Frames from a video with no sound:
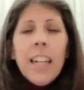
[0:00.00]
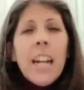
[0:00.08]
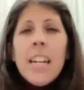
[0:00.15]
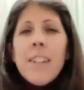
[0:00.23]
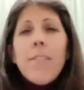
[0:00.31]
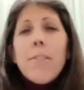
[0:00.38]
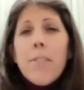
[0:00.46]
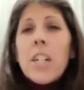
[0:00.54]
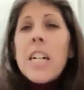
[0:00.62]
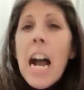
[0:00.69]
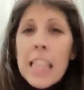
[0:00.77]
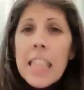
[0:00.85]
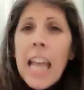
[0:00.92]
and I never
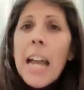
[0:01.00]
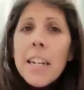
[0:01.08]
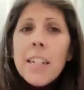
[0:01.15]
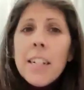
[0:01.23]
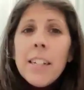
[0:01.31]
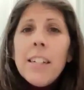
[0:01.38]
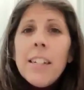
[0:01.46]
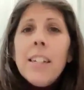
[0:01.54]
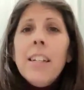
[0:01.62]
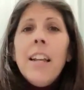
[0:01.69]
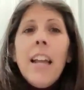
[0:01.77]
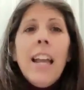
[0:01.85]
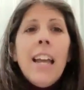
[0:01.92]
forgot that.
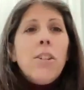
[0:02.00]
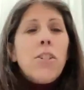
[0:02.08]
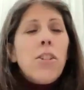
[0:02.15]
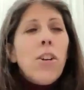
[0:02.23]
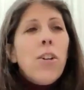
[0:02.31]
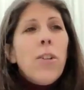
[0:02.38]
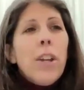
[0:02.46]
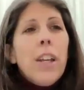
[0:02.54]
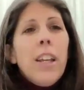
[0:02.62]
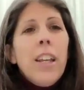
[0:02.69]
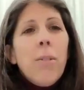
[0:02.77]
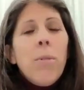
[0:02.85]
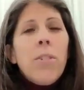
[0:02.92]
And so
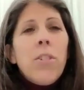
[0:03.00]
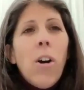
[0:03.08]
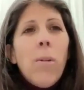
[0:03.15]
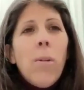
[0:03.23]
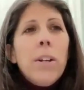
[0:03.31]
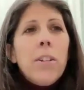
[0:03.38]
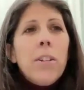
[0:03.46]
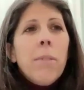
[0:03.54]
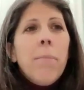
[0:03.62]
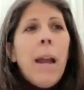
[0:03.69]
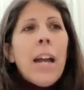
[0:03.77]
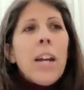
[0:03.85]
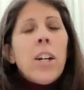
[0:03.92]
it was always a
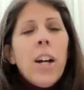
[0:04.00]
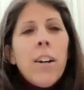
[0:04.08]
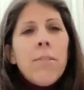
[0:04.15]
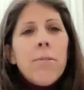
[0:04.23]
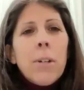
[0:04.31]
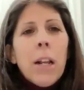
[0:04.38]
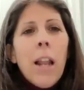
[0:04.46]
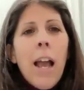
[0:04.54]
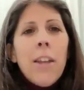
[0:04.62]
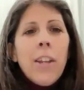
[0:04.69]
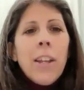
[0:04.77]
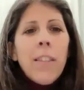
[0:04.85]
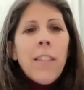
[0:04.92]
matter of
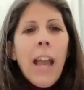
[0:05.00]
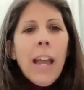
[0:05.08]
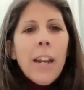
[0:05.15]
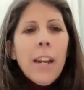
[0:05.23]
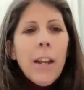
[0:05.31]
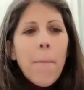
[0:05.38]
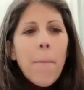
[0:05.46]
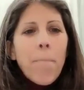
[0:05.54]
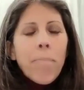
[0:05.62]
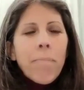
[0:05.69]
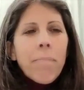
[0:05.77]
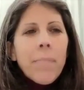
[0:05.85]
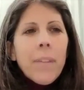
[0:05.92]
realizing that
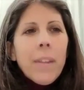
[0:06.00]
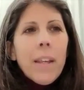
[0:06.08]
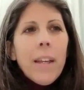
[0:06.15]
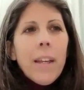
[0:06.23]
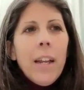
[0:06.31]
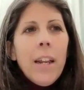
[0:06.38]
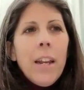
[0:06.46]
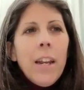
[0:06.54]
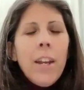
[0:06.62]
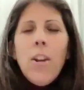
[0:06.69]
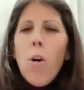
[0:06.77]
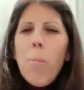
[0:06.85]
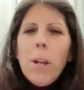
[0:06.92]

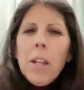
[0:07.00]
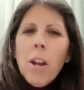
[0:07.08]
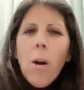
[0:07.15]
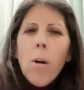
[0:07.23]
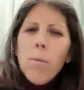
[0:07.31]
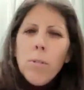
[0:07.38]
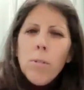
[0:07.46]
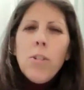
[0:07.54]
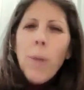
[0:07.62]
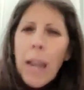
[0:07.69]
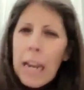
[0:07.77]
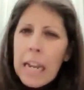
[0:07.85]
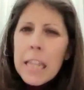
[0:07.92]
nobody owes
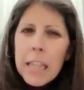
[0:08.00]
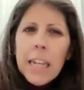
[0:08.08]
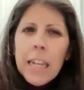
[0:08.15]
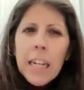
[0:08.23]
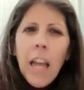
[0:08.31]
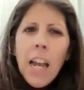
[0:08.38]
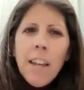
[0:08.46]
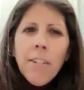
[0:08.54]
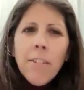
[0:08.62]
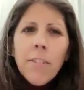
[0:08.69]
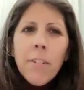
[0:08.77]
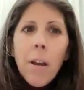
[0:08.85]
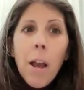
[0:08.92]
you anything in life,